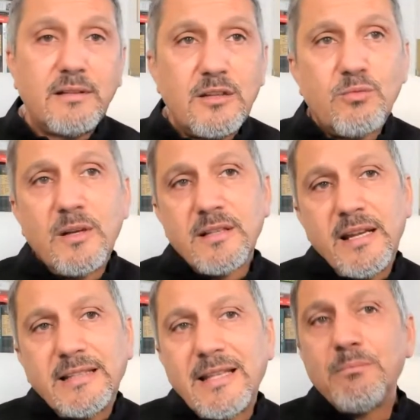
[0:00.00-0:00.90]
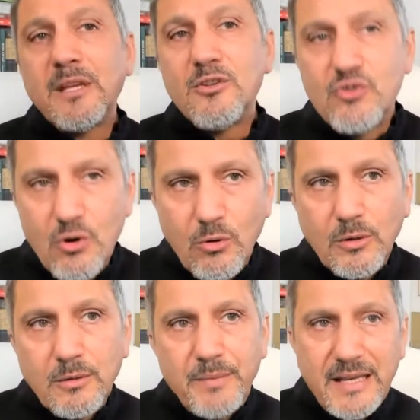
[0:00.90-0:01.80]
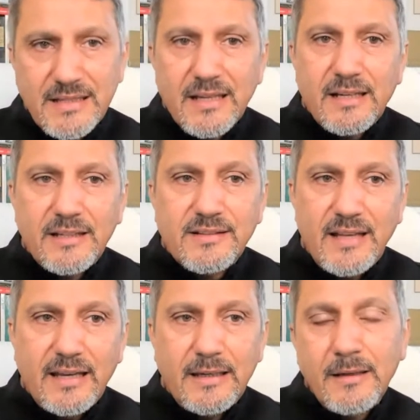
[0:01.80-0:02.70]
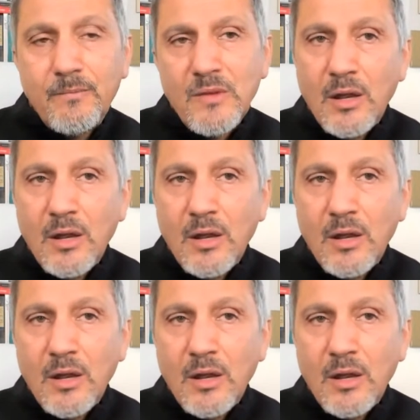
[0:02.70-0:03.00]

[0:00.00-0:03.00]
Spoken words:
this was an attempted joke, basically saying,